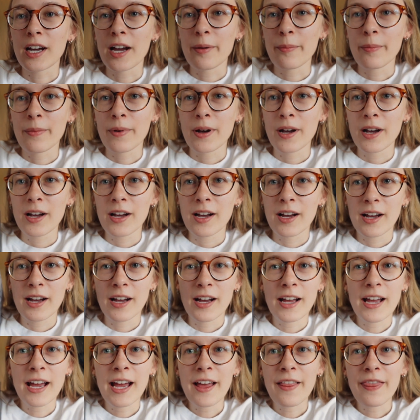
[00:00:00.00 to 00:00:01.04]
I'm
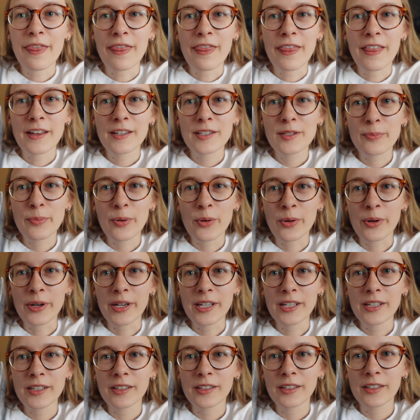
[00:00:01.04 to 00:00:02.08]
at this
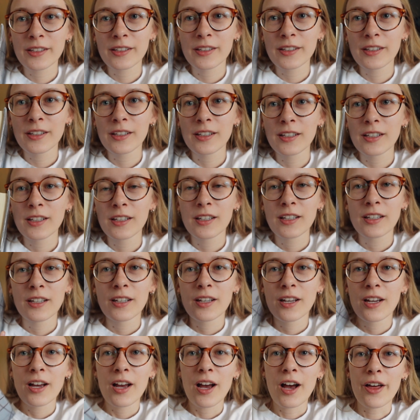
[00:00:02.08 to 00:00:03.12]
point,
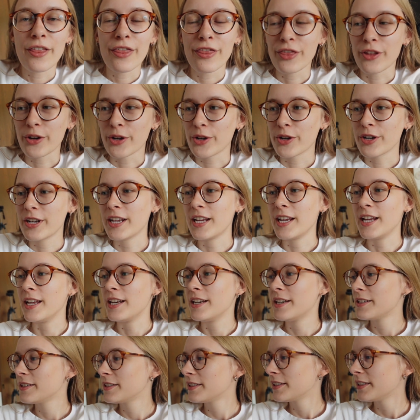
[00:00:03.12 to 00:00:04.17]
a third
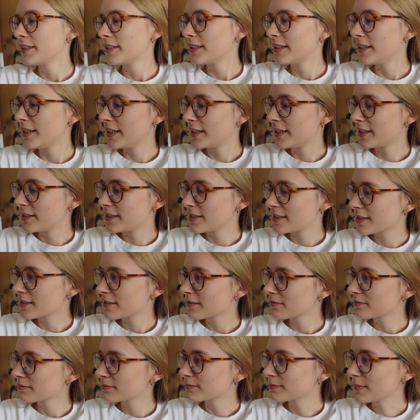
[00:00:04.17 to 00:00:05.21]
in, and
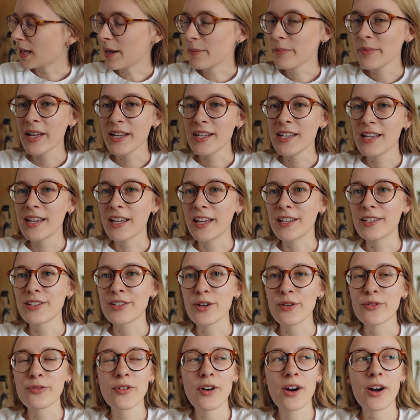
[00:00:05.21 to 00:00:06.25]
I'm liking it
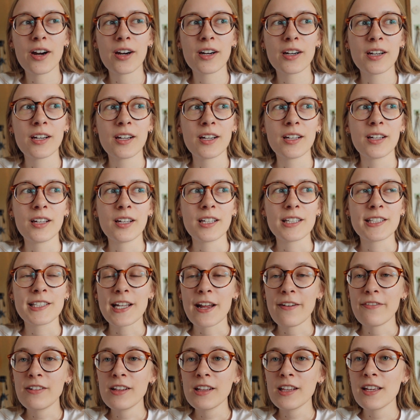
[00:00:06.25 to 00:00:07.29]
so far.
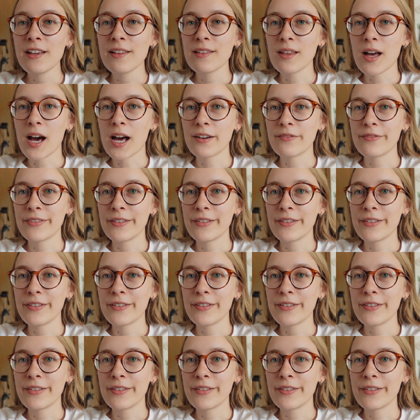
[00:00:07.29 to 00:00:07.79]
Definitely a lot of